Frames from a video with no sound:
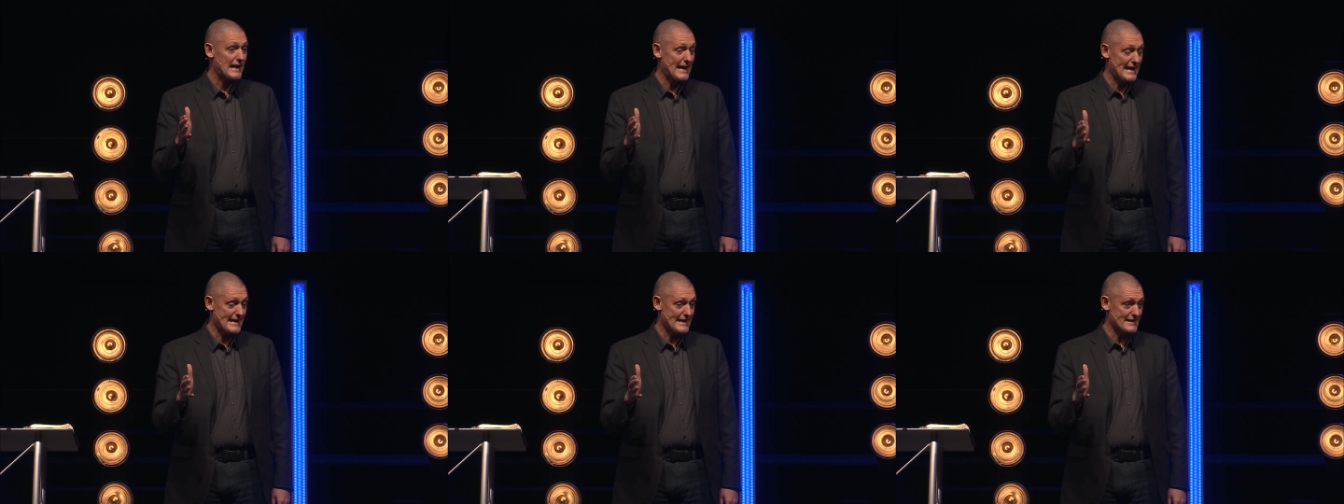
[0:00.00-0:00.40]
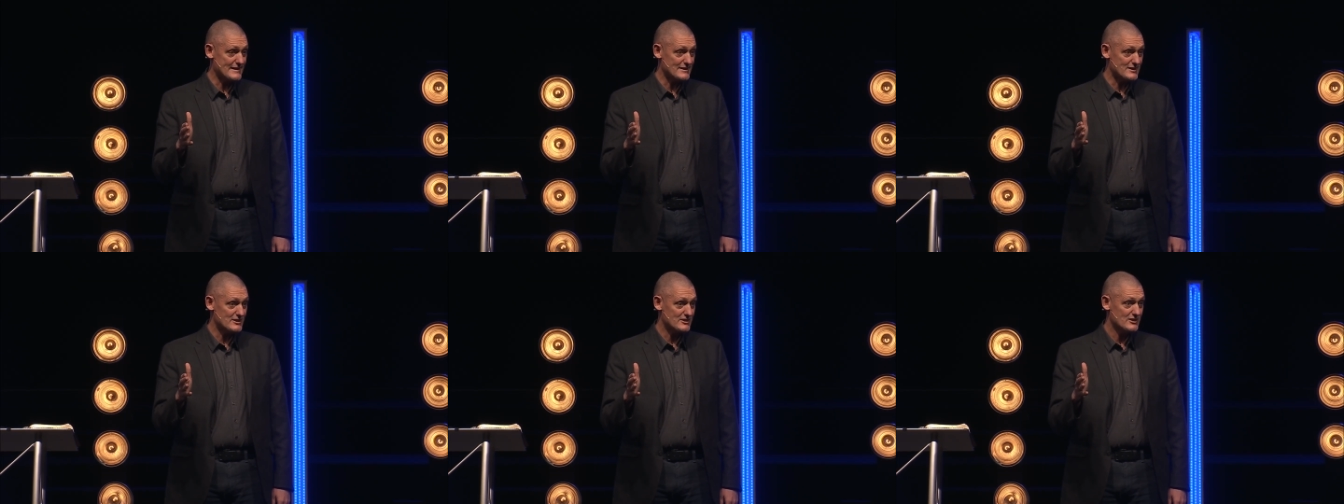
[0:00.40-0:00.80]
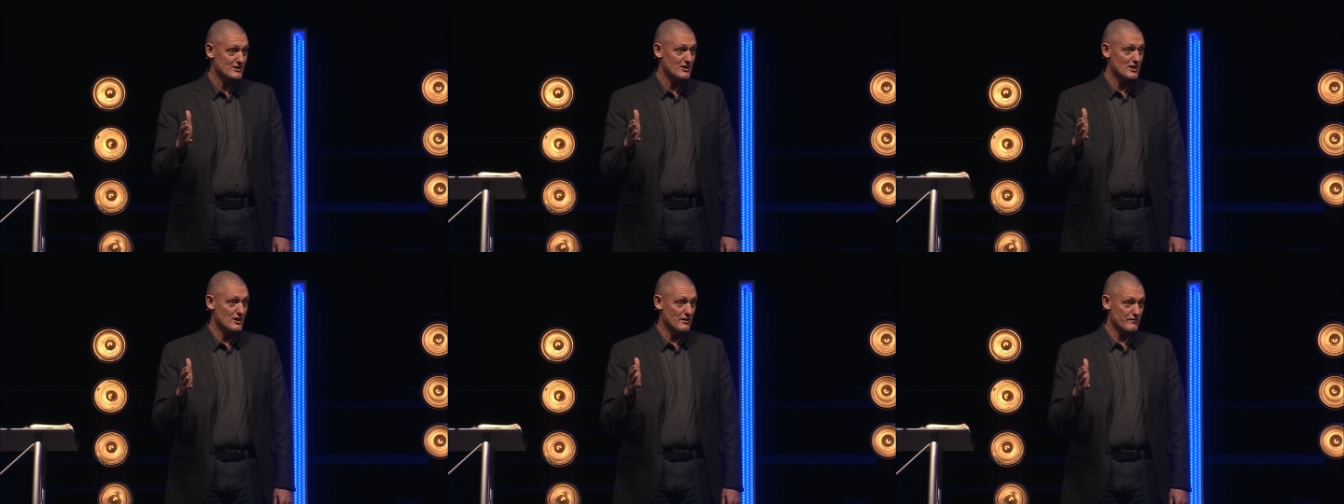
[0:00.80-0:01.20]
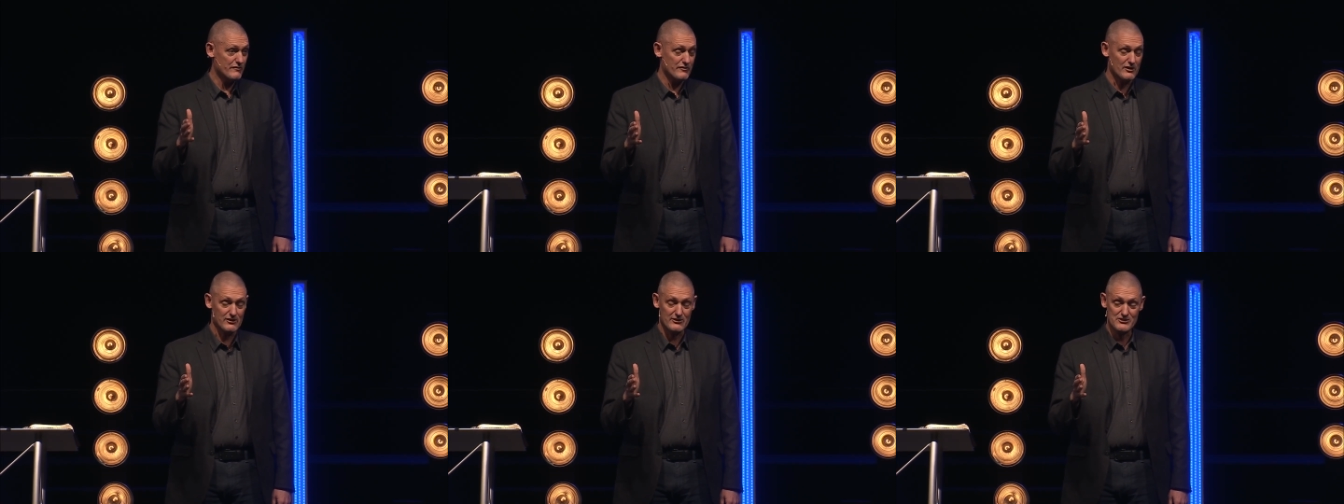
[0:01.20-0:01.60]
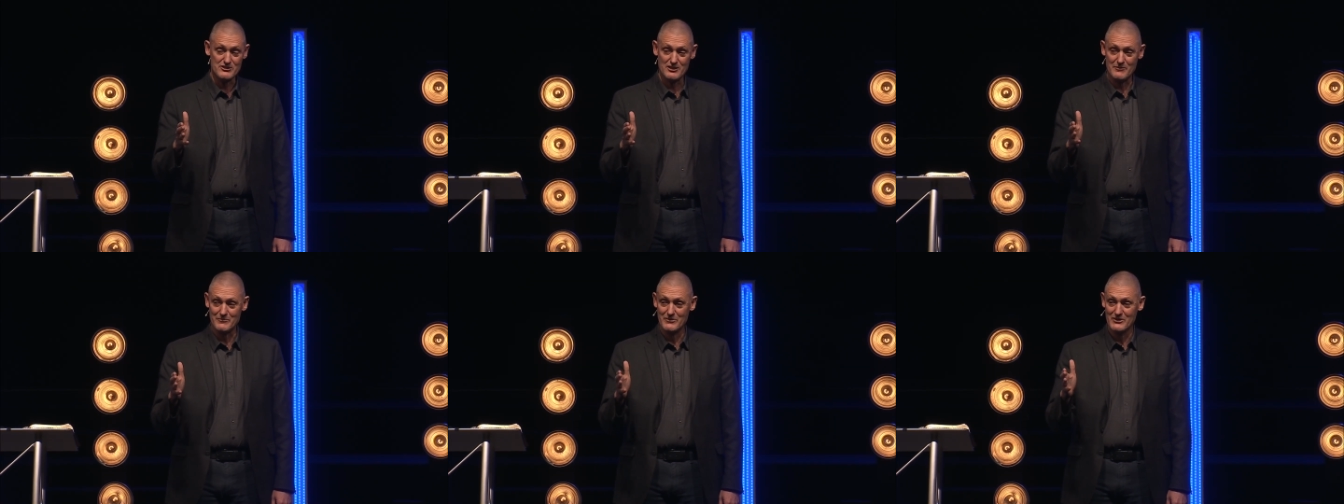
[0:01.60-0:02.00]
and the
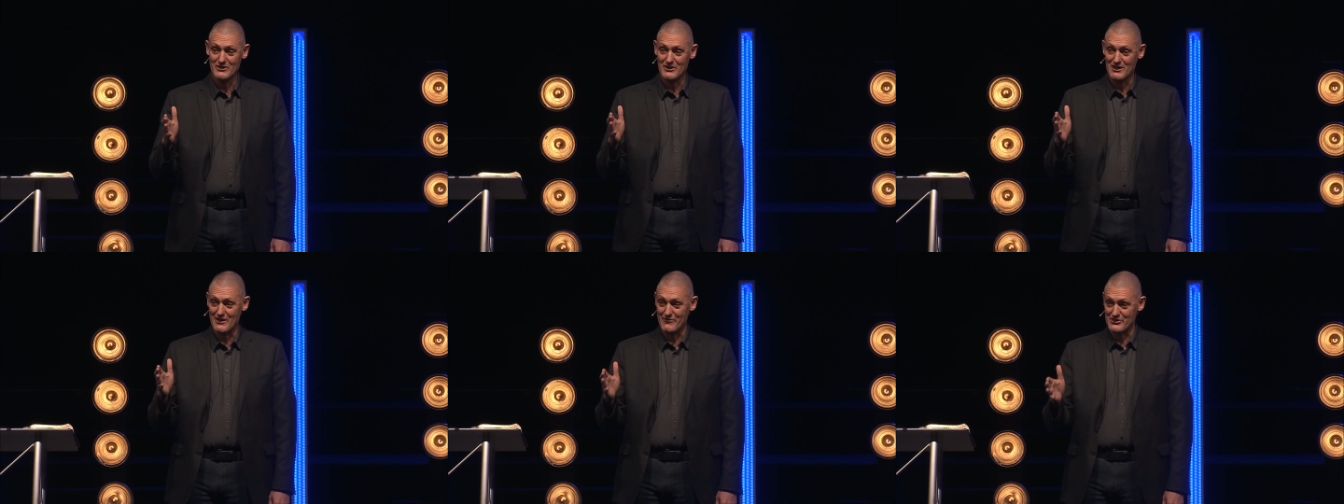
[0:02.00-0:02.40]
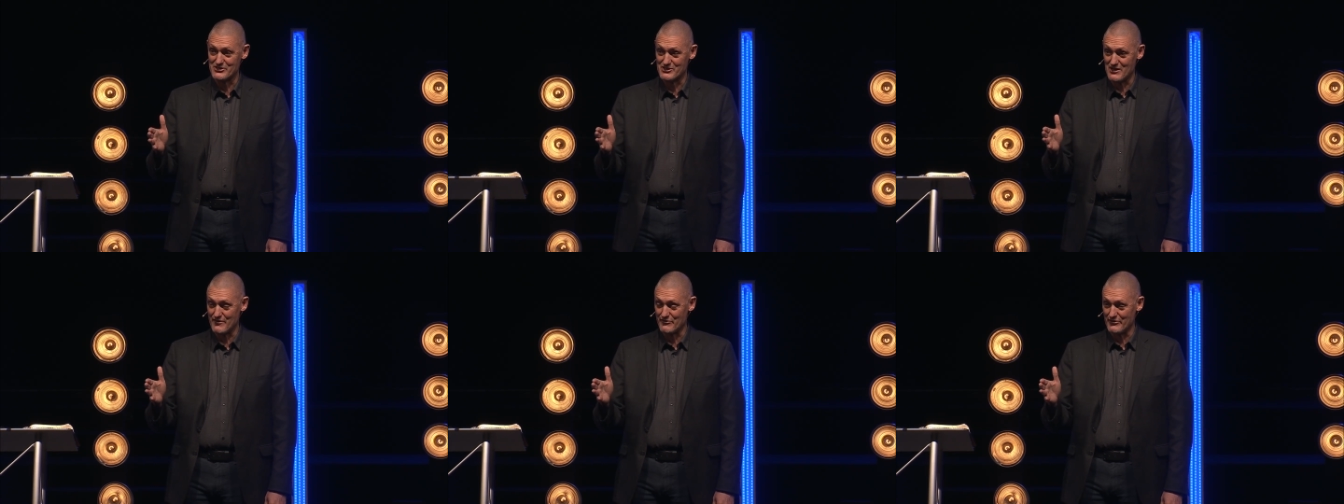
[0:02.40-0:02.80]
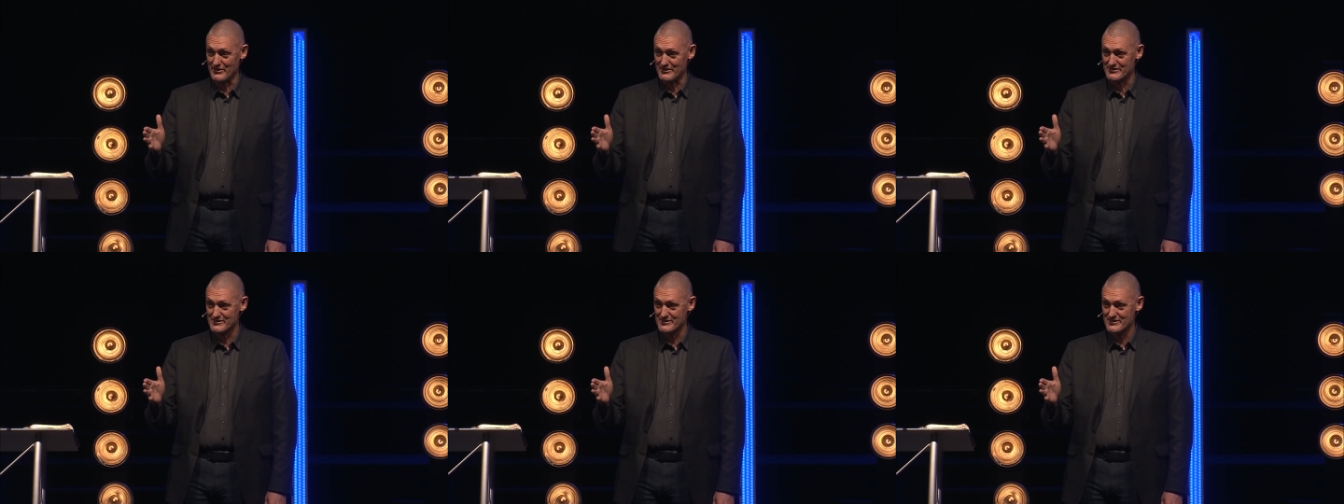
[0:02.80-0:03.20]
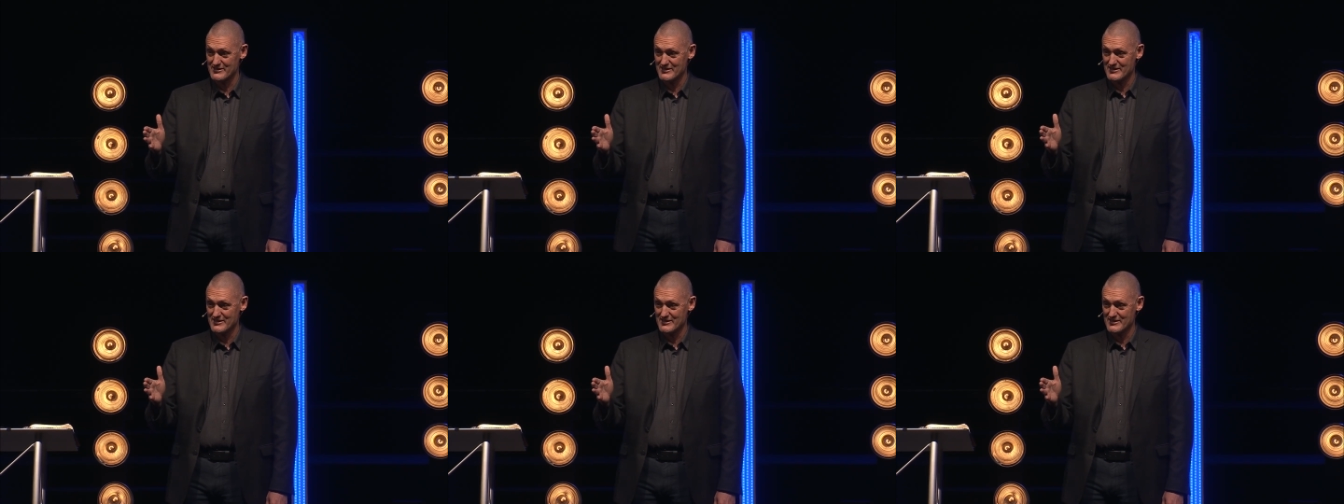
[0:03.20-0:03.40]
fellowship of his sufferings,